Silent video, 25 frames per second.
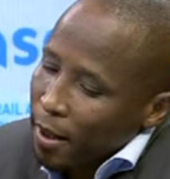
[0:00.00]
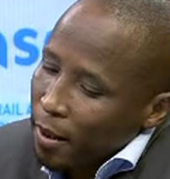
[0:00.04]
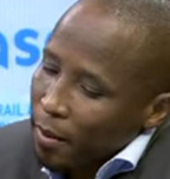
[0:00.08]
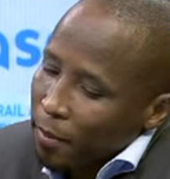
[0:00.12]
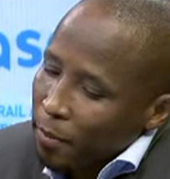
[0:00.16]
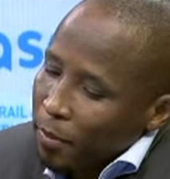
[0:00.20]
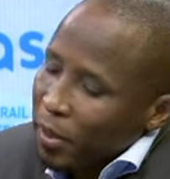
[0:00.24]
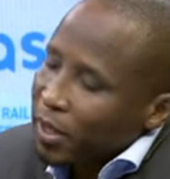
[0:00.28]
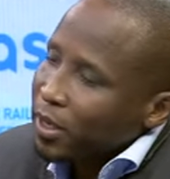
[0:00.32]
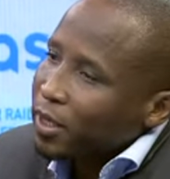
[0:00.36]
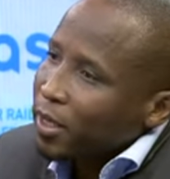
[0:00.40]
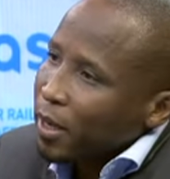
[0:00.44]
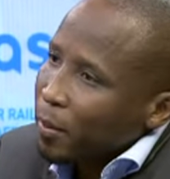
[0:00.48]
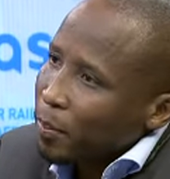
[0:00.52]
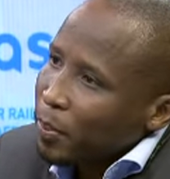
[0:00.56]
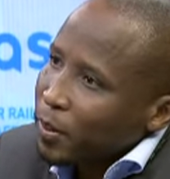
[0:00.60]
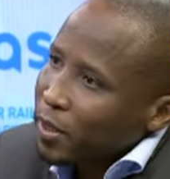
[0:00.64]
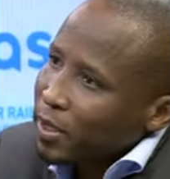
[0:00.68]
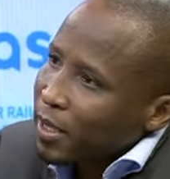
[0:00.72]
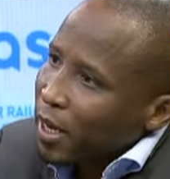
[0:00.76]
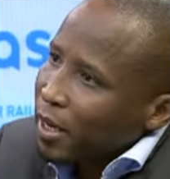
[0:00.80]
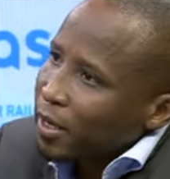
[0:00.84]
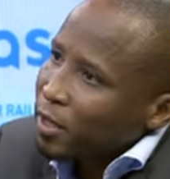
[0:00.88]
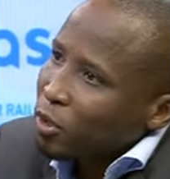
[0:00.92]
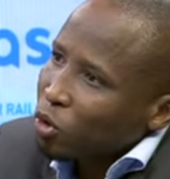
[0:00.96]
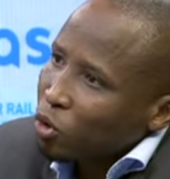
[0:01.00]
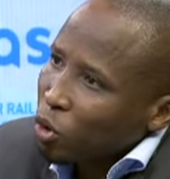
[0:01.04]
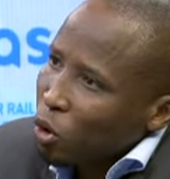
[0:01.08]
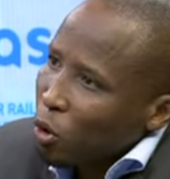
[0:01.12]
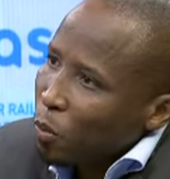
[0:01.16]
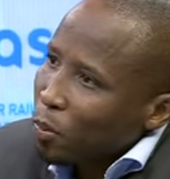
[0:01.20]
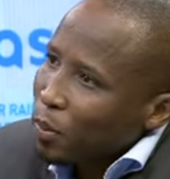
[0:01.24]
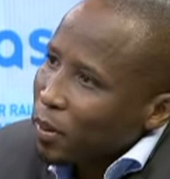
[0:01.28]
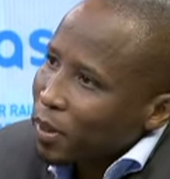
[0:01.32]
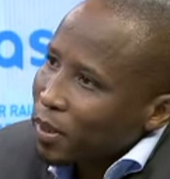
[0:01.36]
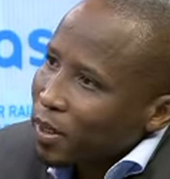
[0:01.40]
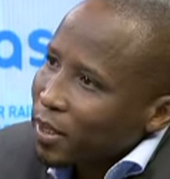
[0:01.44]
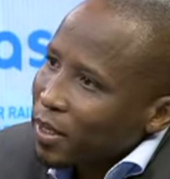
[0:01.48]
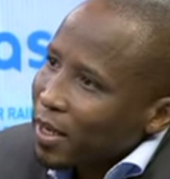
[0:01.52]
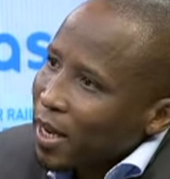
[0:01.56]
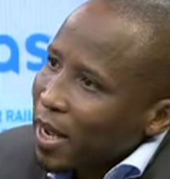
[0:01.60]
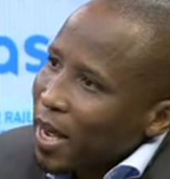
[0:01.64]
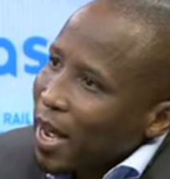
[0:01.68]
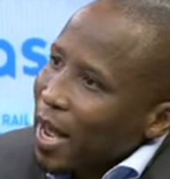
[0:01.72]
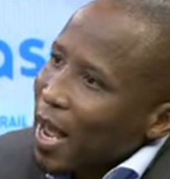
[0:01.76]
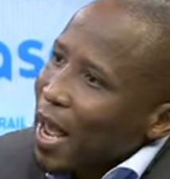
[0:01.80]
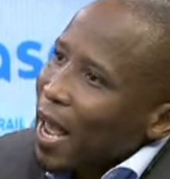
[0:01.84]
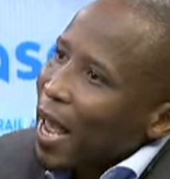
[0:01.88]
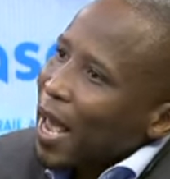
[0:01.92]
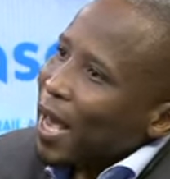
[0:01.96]
Mr. Pitzan is copied
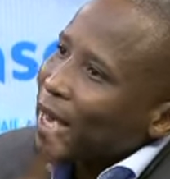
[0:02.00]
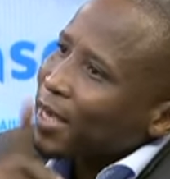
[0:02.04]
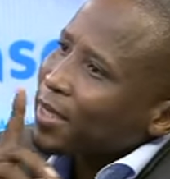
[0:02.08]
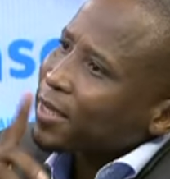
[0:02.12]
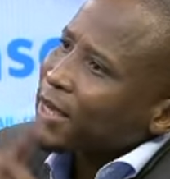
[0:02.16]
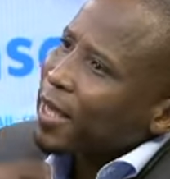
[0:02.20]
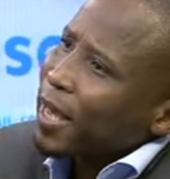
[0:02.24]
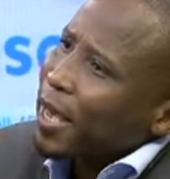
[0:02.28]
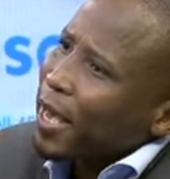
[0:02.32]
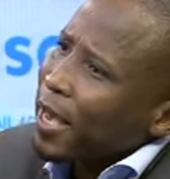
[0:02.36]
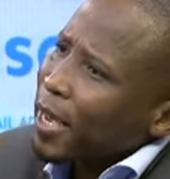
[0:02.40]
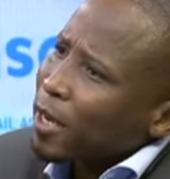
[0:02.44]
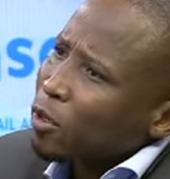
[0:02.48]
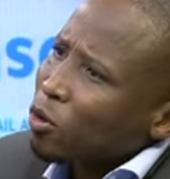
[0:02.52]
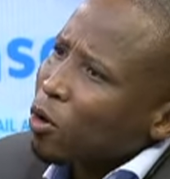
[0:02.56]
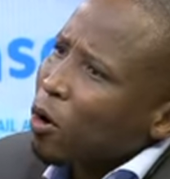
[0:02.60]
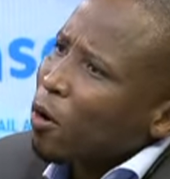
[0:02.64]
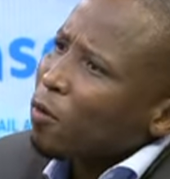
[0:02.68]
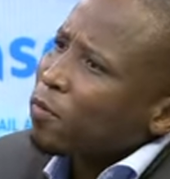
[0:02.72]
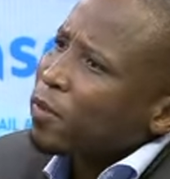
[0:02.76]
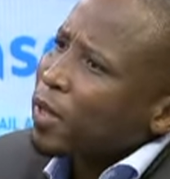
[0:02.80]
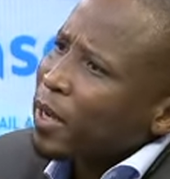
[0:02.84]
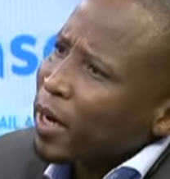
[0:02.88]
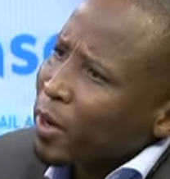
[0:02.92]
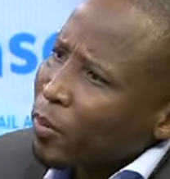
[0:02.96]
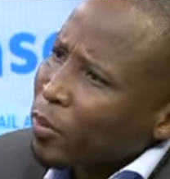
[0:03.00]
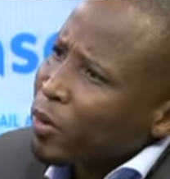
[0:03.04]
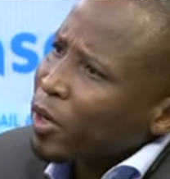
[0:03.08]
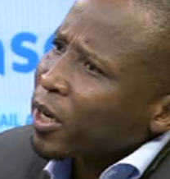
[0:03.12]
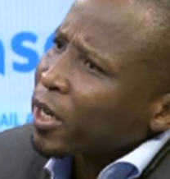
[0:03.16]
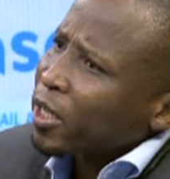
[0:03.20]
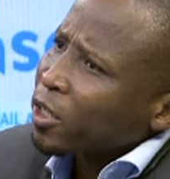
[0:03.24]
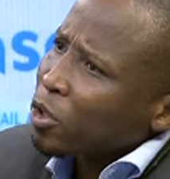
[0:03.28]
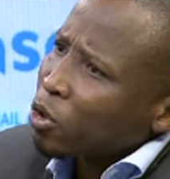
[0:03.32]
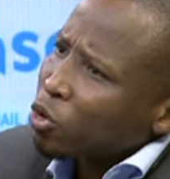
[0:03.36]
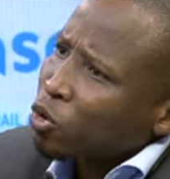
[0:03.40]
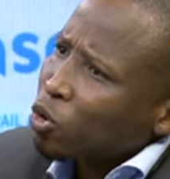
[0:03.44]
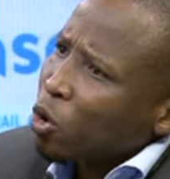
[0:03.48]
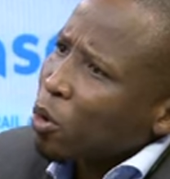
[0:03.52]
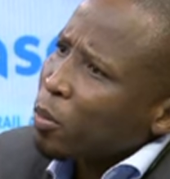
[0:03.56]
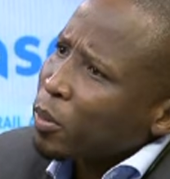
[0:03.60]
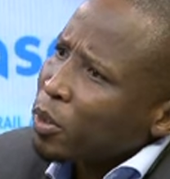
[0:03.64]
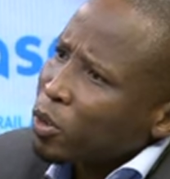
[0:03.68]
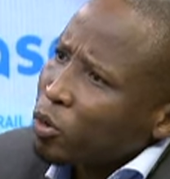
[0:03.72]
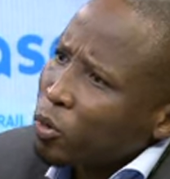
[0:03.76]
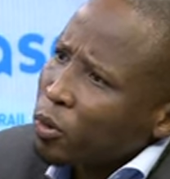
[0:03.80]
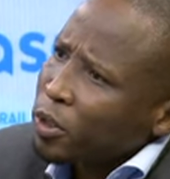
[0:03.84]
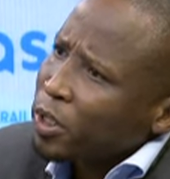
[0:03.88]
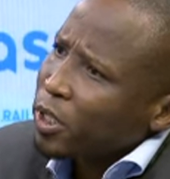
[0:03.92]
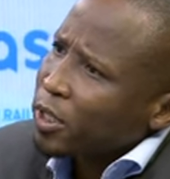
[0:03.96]
as the head of the remuneration
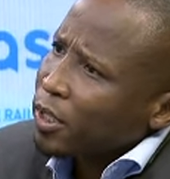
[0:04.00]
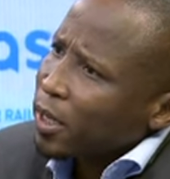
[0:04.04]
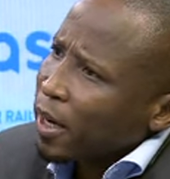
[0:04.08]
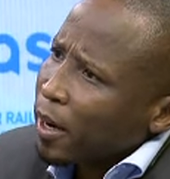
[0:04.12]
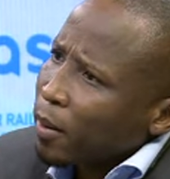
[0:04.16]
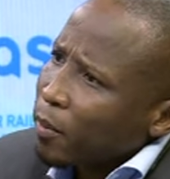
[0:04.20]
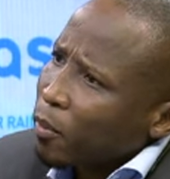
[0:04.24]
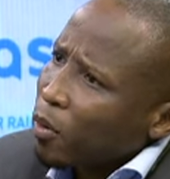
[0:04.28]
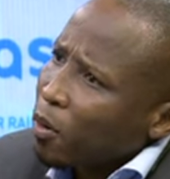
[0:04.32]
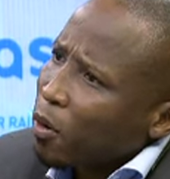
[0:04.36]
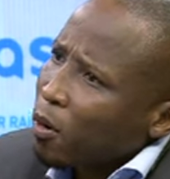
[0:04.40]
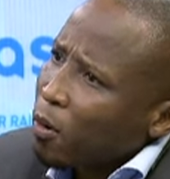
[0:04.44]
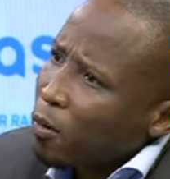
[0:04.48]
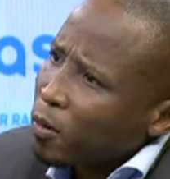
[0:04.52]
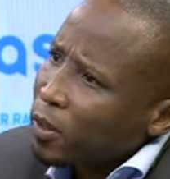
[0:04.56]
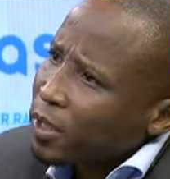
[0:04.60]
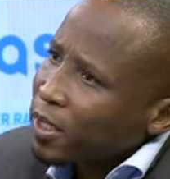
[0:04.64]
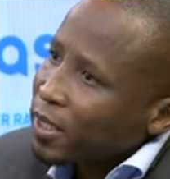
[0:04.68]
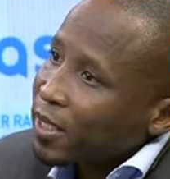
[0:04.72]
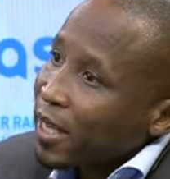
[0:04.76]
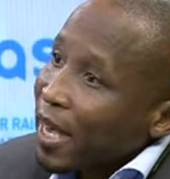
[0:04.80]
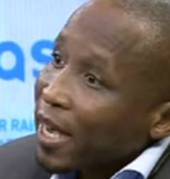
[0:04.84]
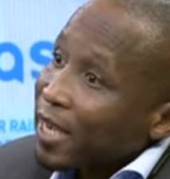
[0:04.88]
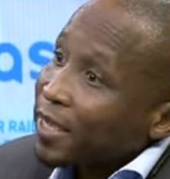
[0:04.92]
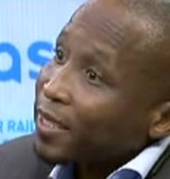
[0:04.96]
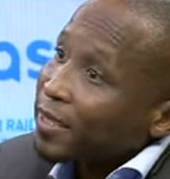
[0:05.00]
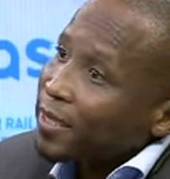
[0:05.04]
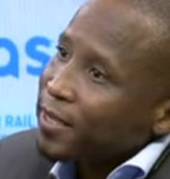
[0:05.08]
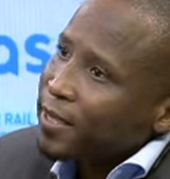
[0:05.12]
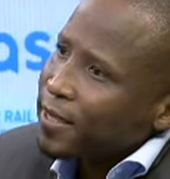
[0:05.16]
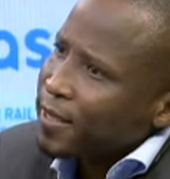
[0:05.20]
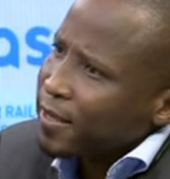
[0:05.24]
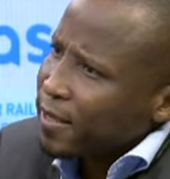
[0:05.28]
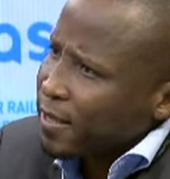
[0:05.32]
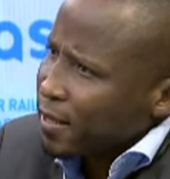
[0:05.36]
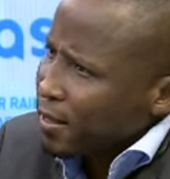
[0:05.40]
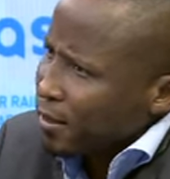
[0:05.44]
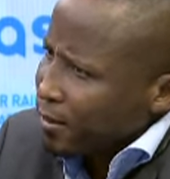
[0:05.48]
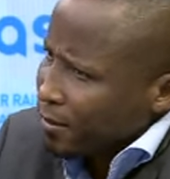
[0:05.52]
committee, which is REMCO, which is ACC.